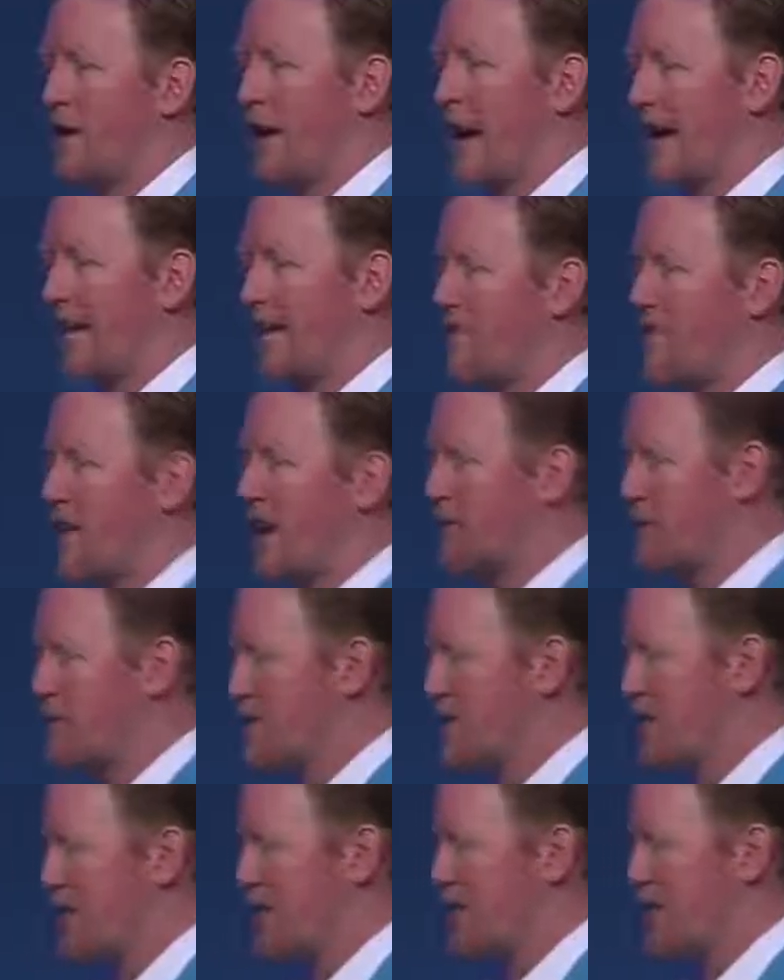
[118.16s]

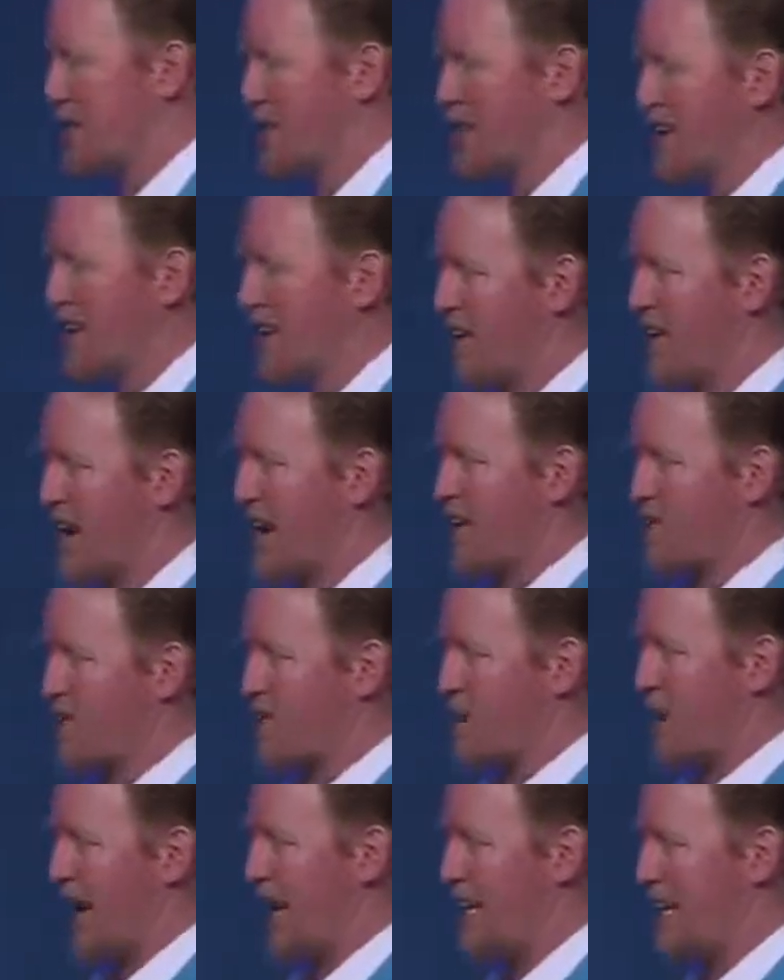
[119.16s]
95% of the way there, and have
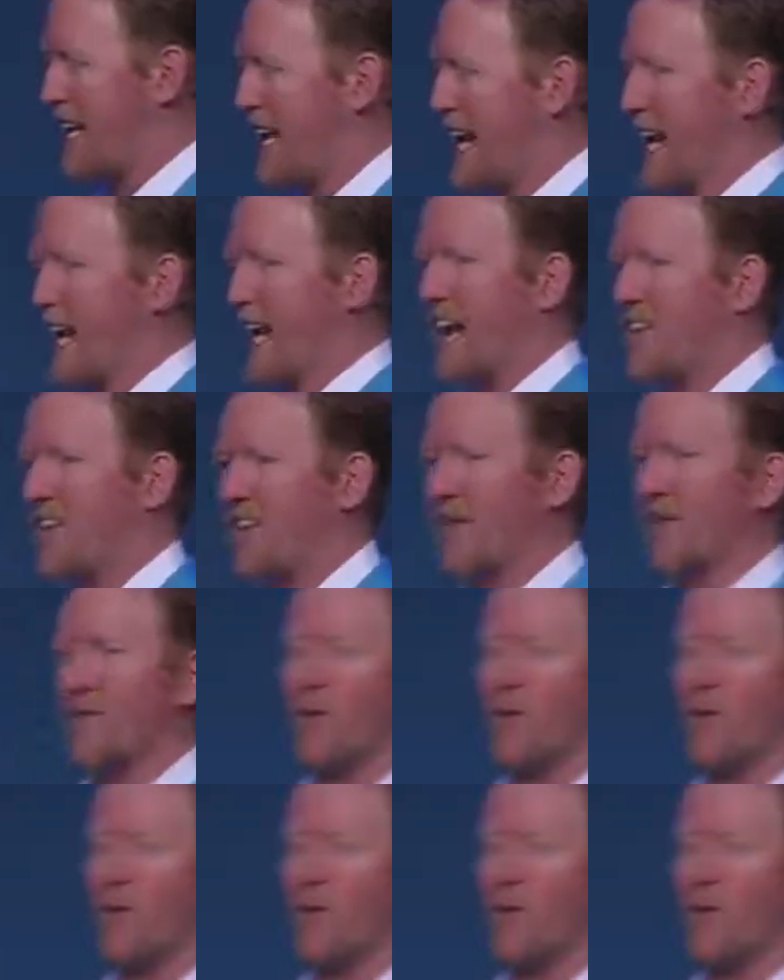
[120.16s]
a bad day and then